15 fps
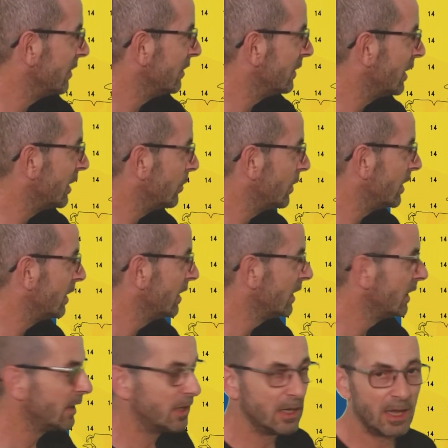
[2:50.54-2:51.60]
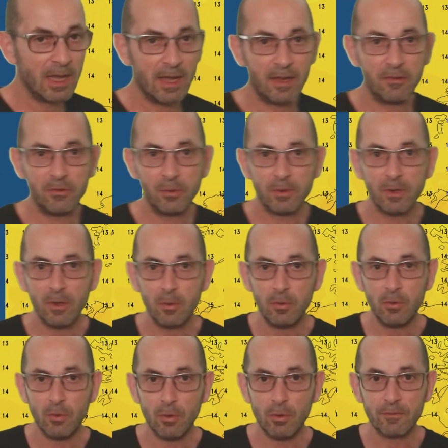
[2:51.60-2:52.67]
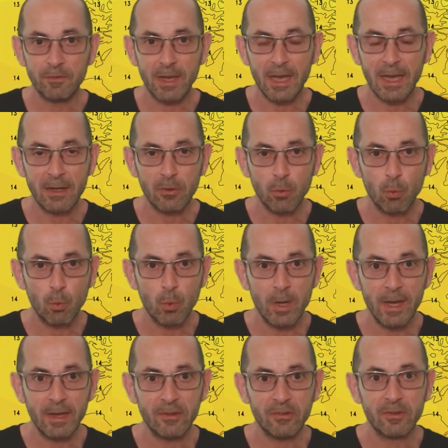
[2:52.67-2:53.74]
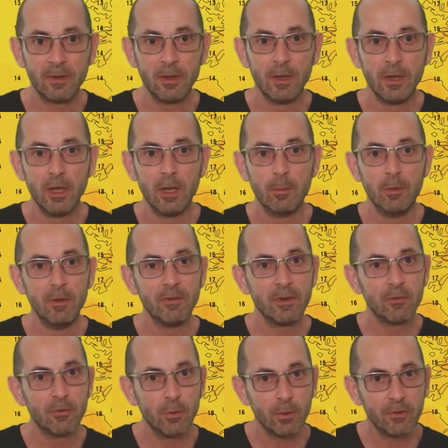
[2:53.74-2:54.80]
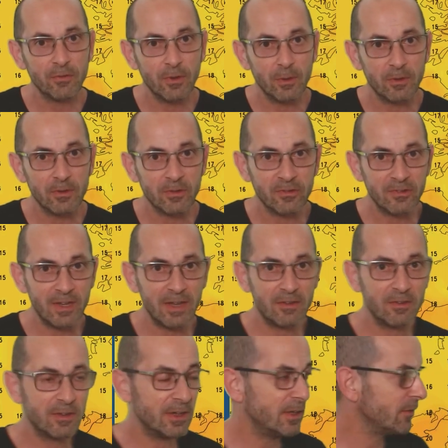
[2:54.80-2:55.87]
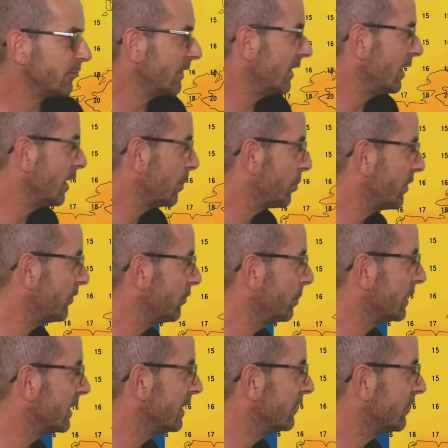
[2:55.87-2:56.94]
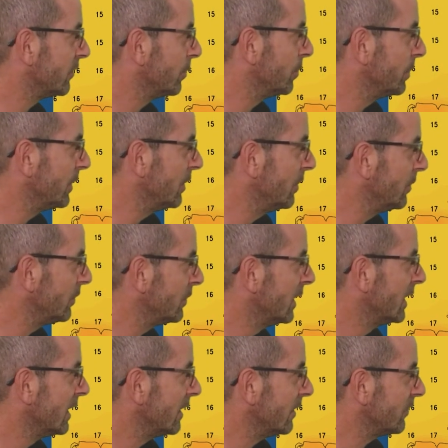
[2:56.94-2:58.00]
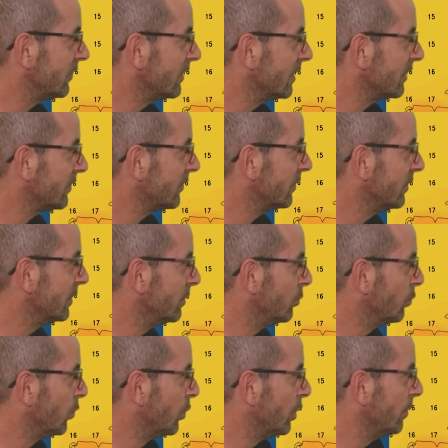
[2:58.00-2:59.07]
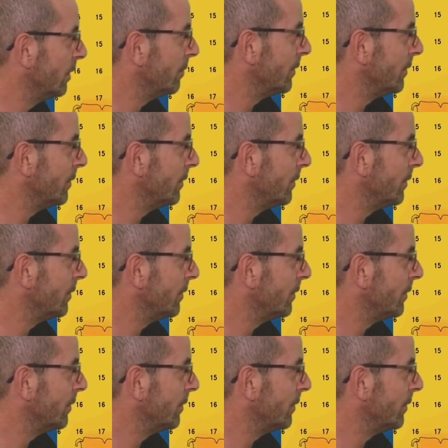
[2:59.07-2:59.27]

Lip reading: lower as you go north and west. Moving forwards though to Saturday as the high pressure begins to build, it starts turning warmer,